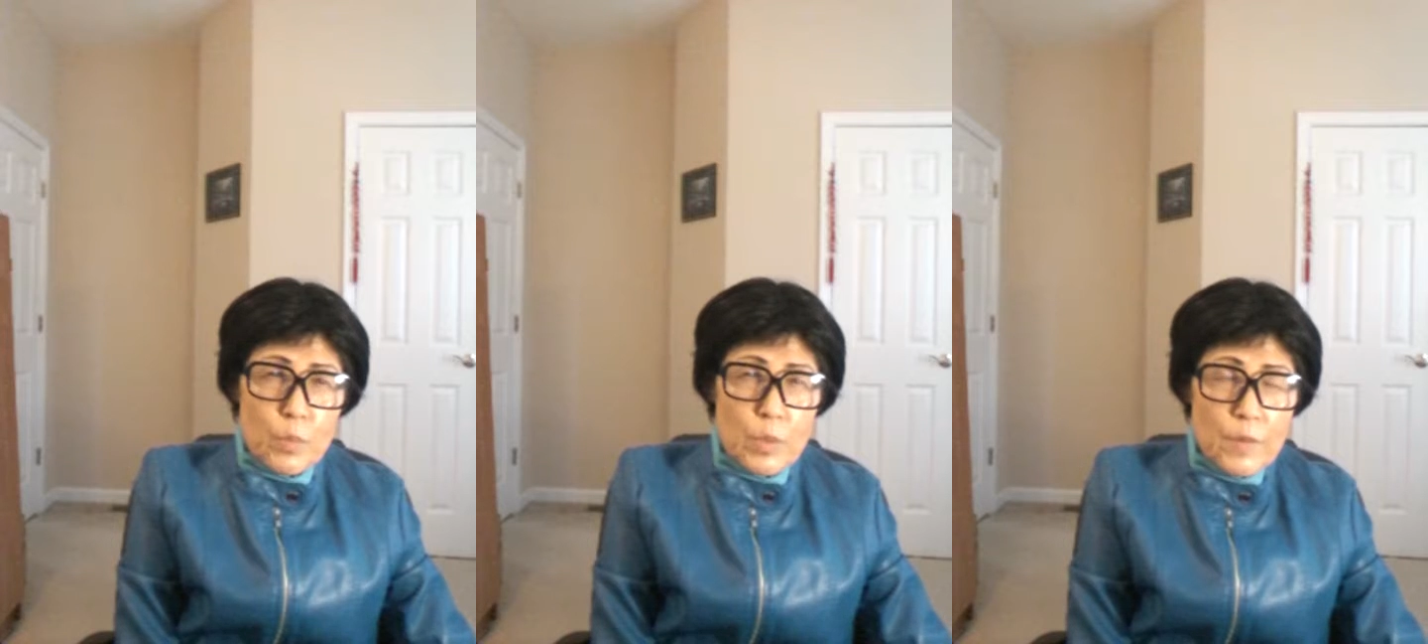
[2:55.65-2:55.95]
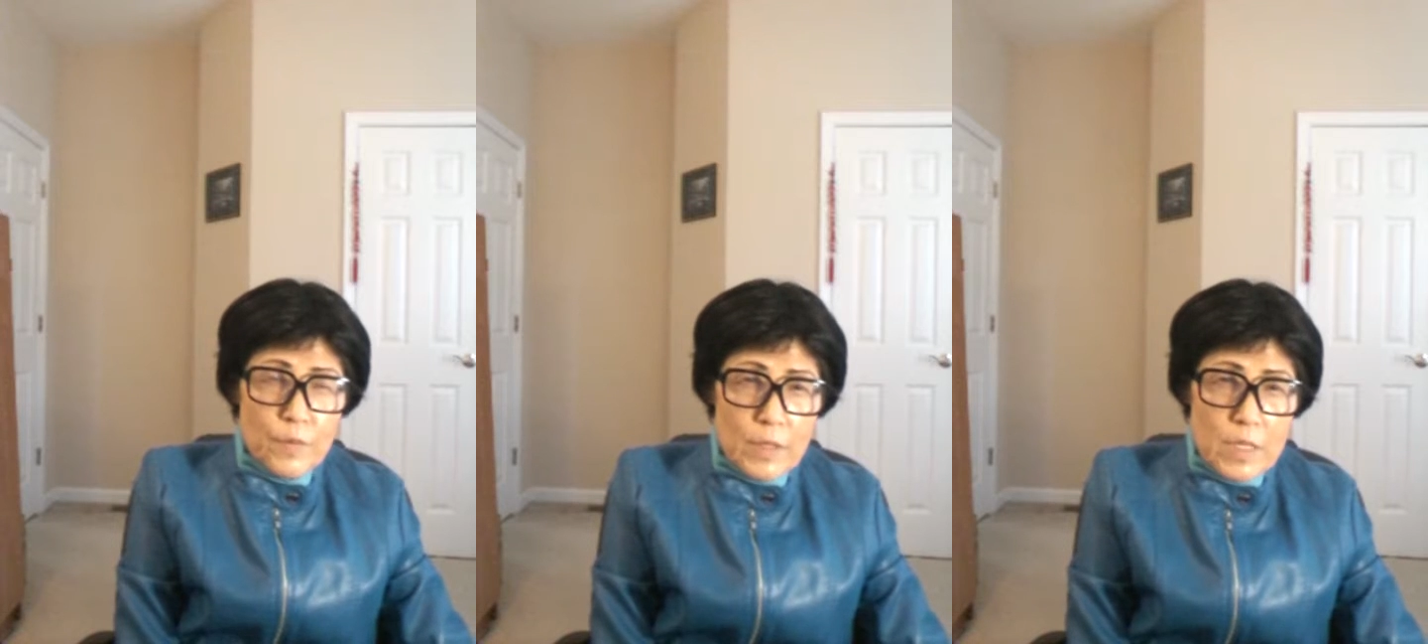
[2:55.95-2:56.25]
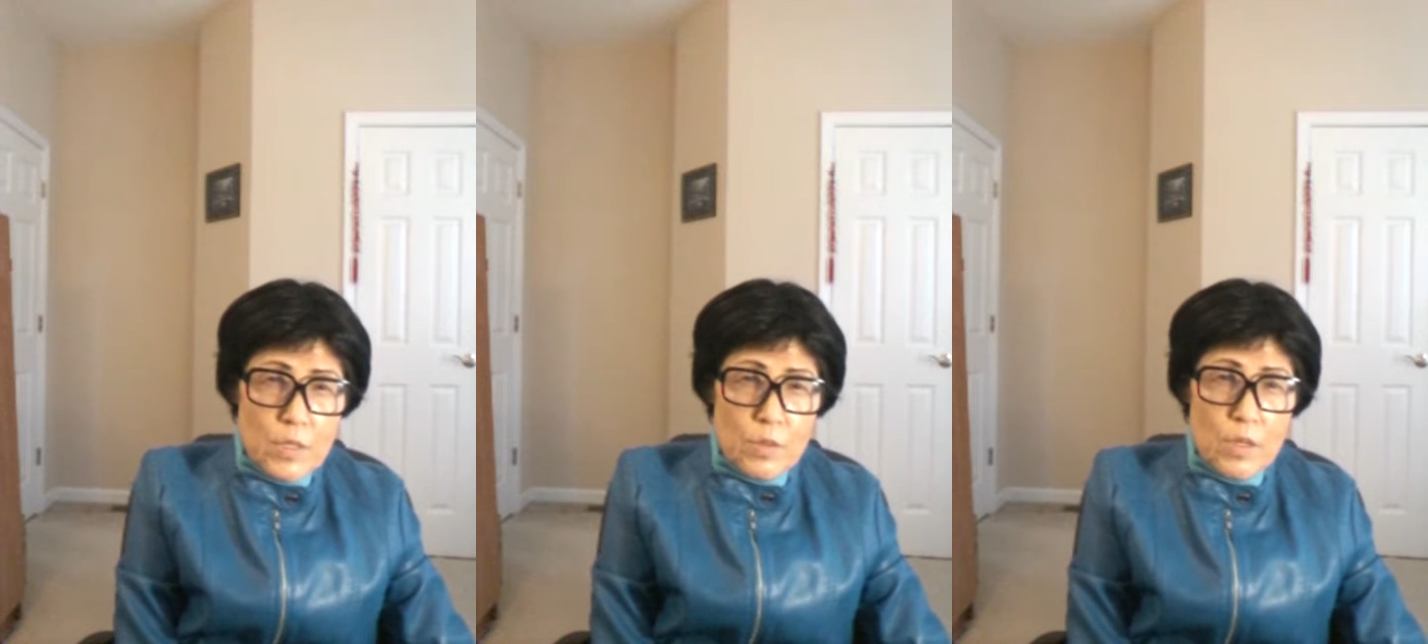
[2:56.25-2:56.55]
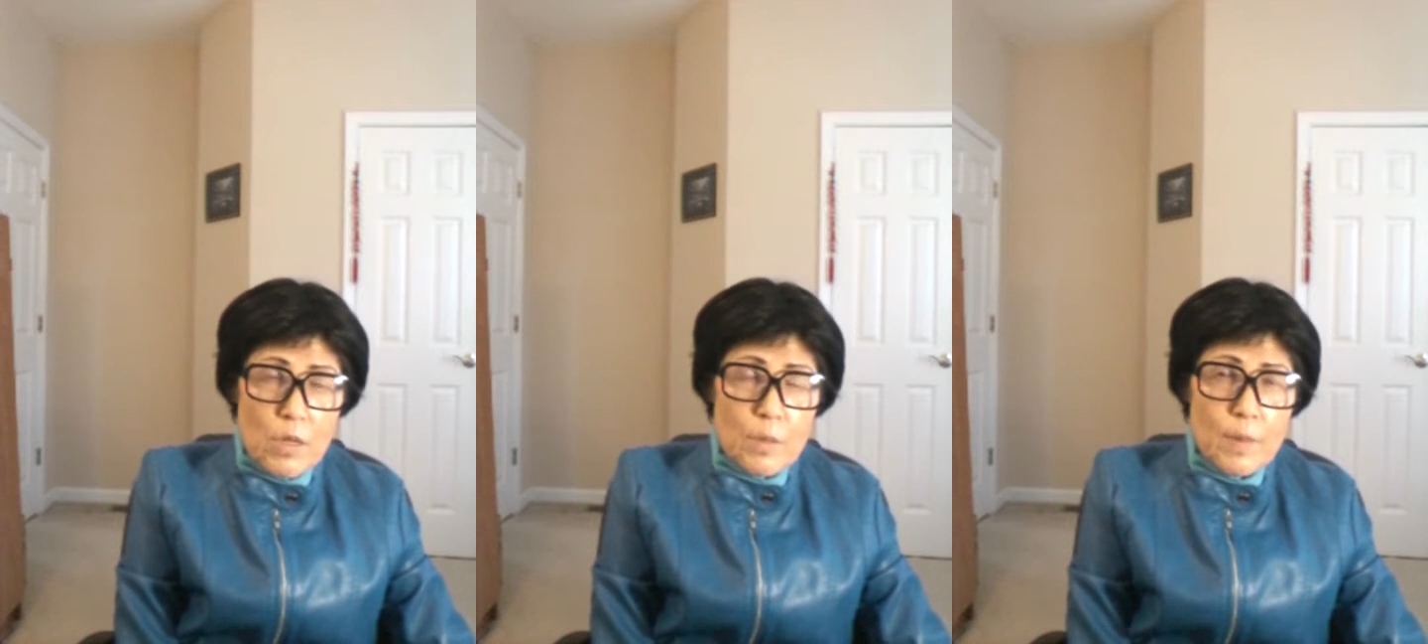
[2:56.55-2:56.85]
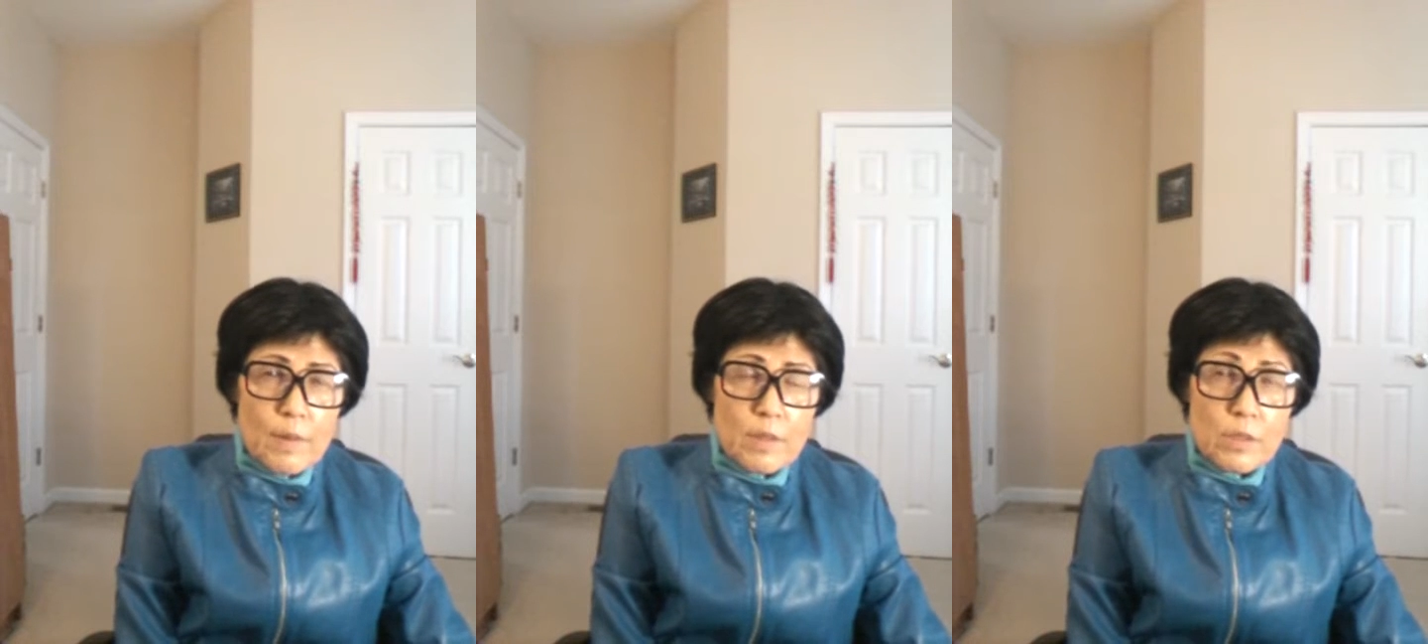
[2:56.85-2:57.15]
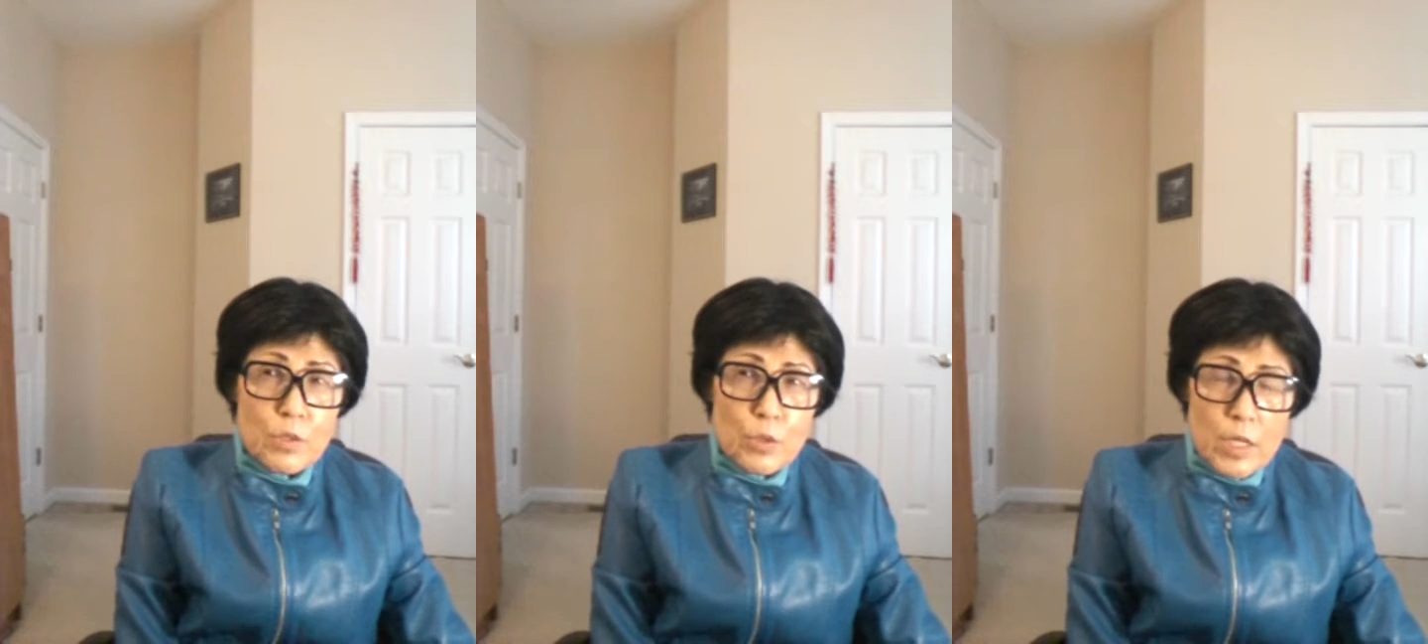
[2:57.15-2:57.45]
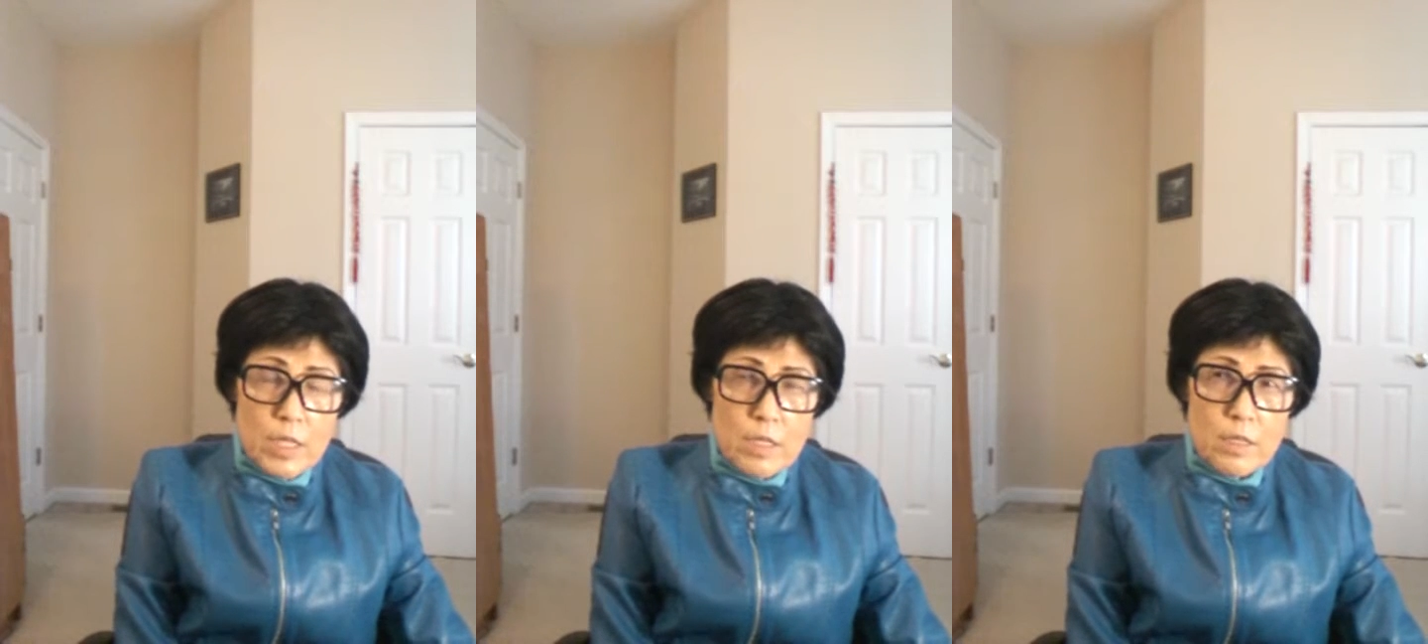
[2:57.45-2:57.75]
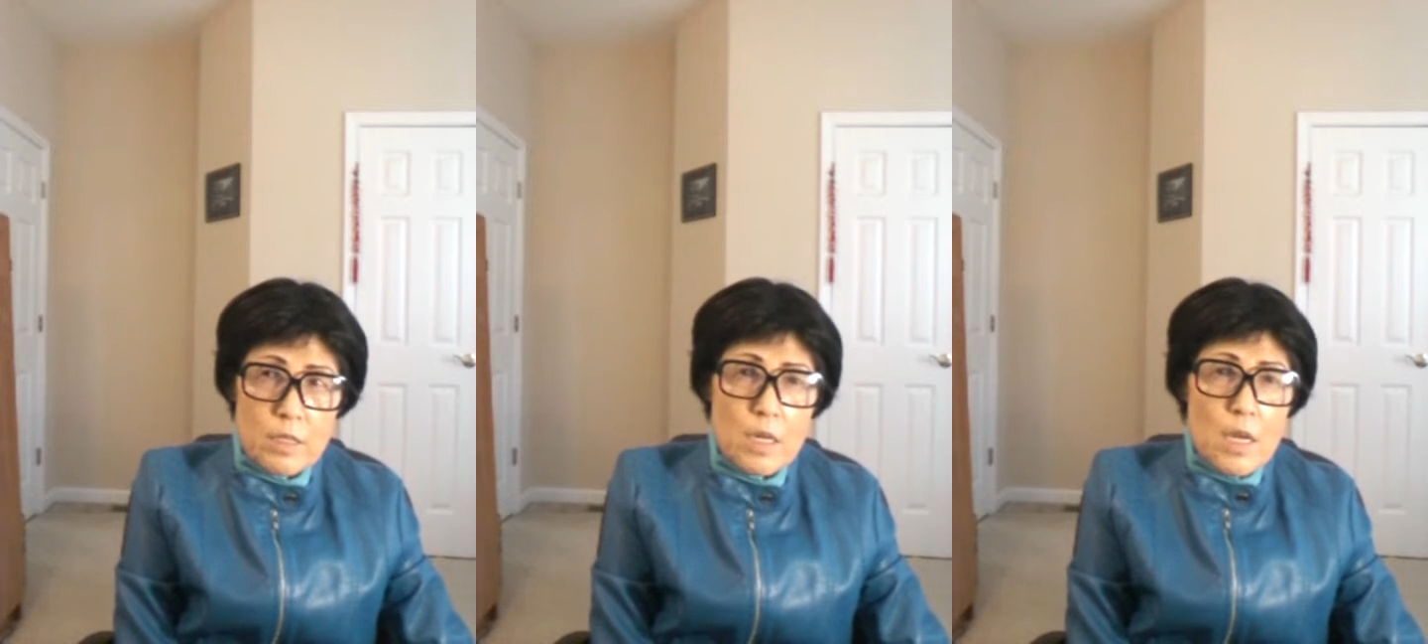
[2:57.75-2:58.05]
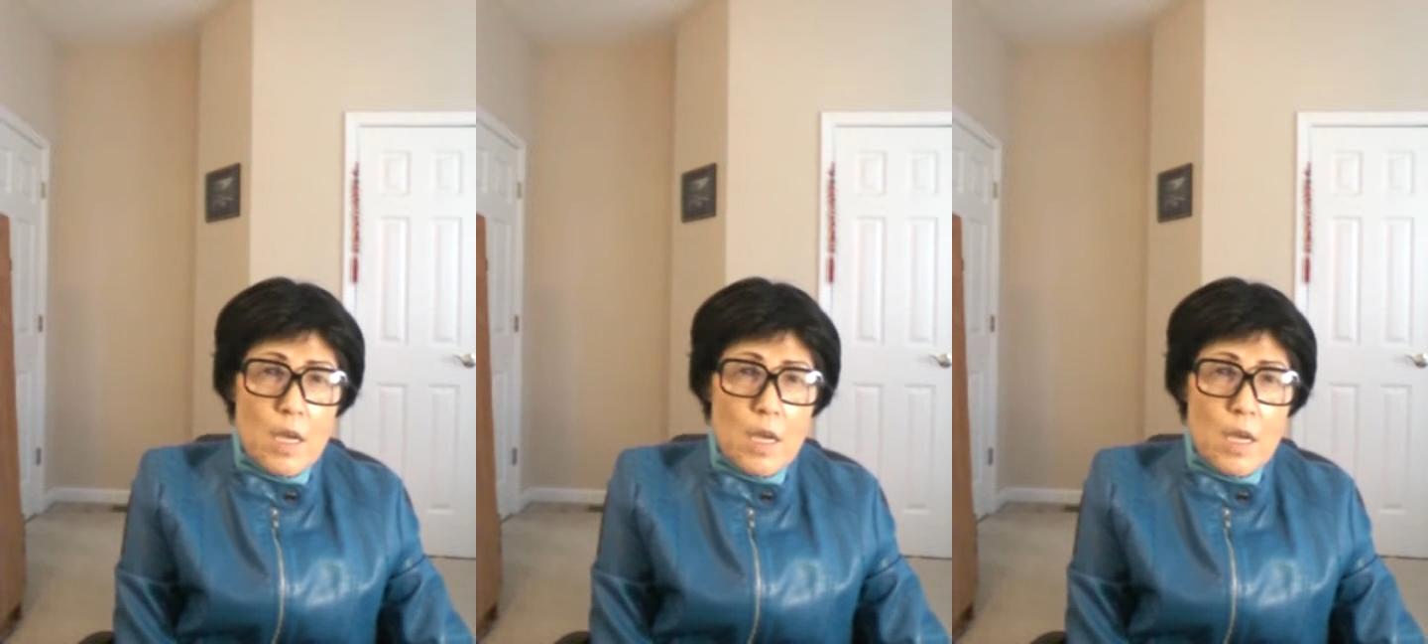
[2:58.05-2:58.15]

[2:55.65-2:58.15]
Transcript: briefly to talk about the structure.